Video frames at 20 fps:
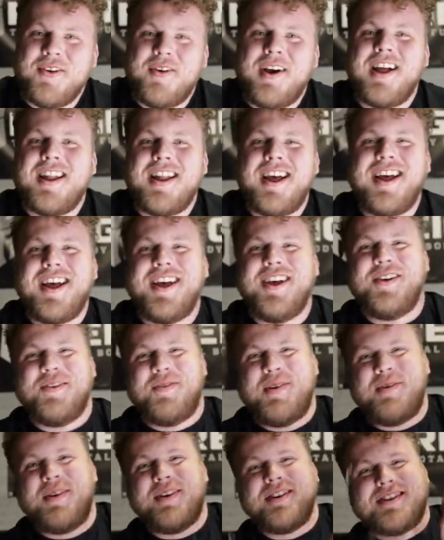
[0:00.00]
Well,
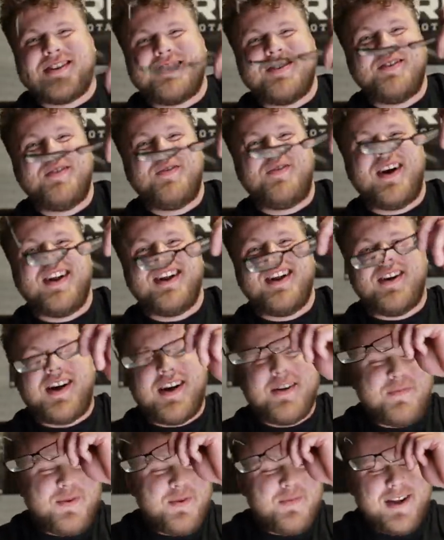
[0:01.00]
uh, we will soon find
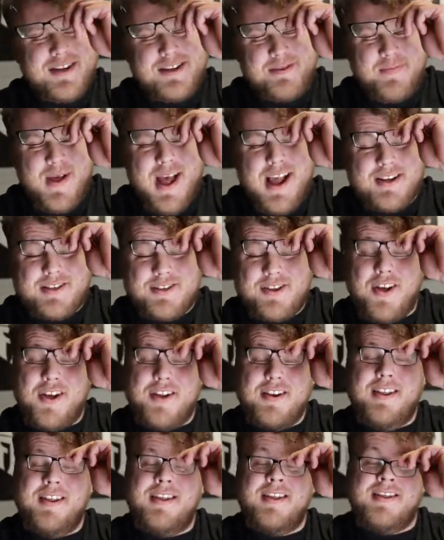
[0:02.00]
out. I put my specs on.